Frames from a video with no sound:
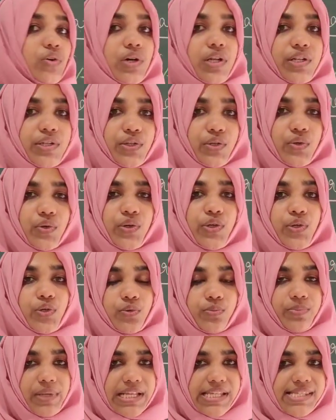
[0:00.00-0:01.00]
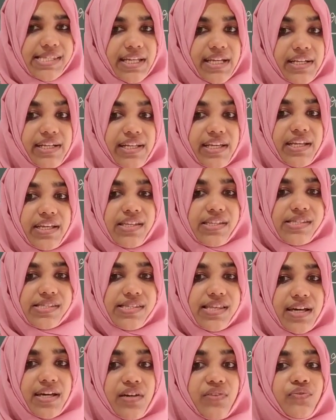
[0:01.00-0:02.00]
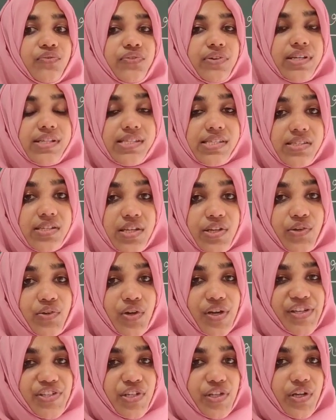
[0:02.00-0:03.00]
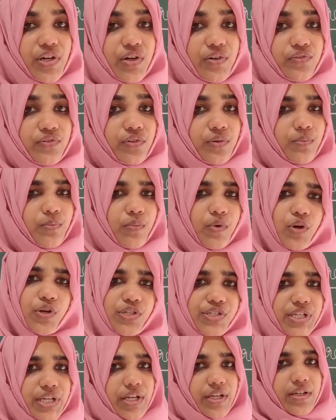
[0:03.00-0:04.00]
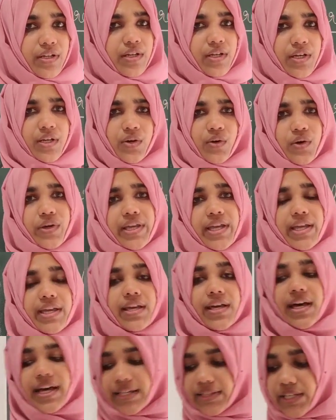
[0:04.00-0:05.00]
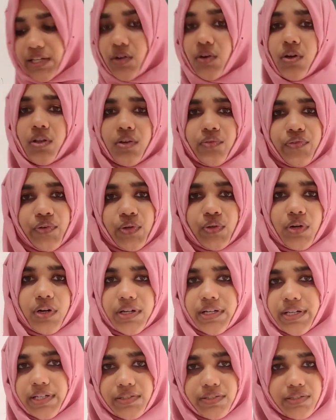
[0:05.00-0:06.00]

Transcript: equal to U plus AT is the first equation of motion. Okay, I think all of you got